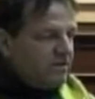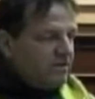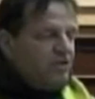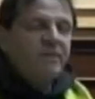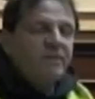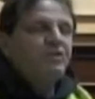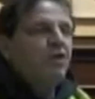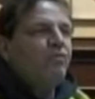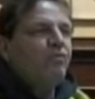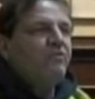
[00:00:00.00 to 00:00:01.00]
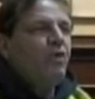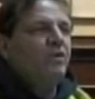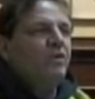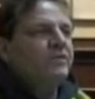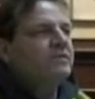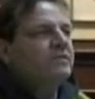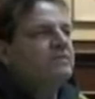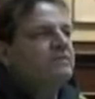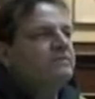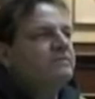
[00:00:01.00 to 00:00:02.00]
sheep don't revolt.
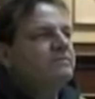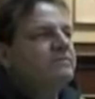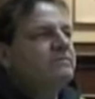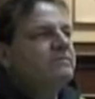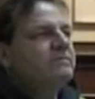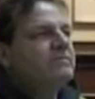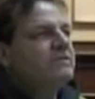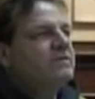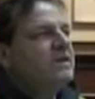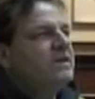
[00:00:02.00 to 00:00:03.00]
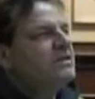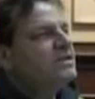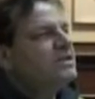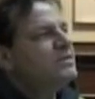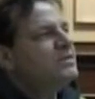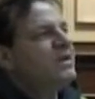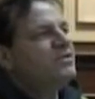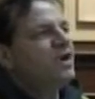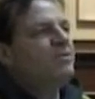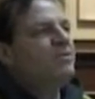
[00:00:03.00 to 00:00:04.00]
And this city has been in
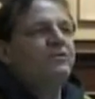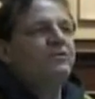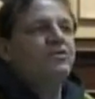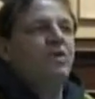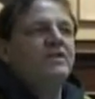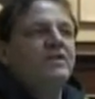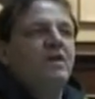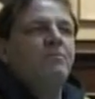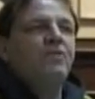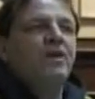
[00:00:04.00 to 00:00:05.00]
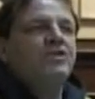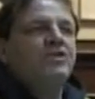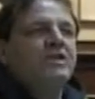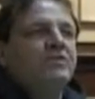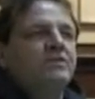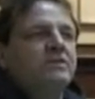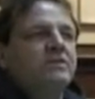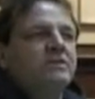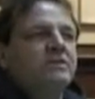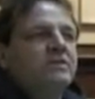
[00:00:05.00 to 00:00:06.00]
trouble for 20 some plus years.
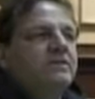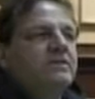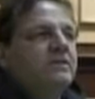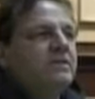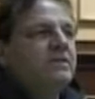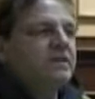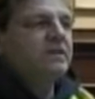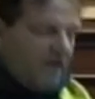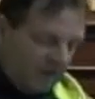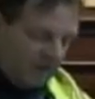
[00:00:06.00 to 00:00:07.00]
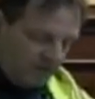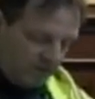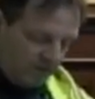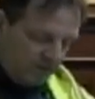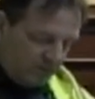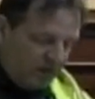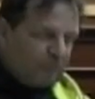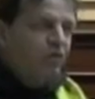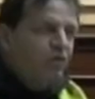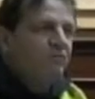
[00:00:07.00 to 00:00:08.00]
And the
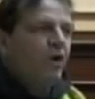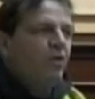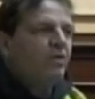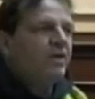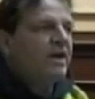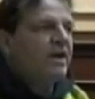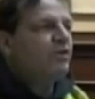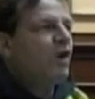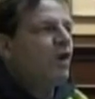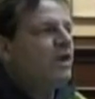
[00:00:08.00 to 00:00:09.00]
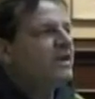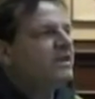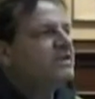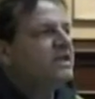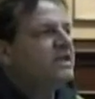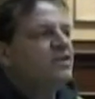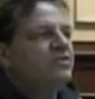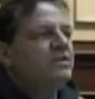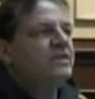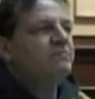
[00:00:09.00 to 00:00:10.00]
people who vote have gone and
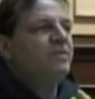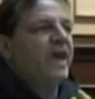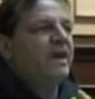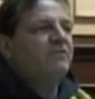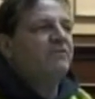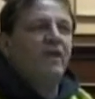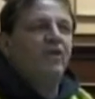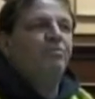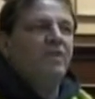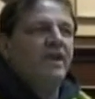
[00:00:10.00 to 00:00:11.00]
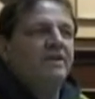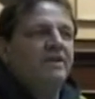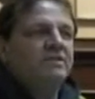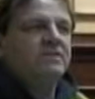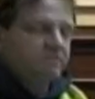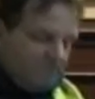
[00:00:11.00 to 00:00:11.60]
continually backed failed plans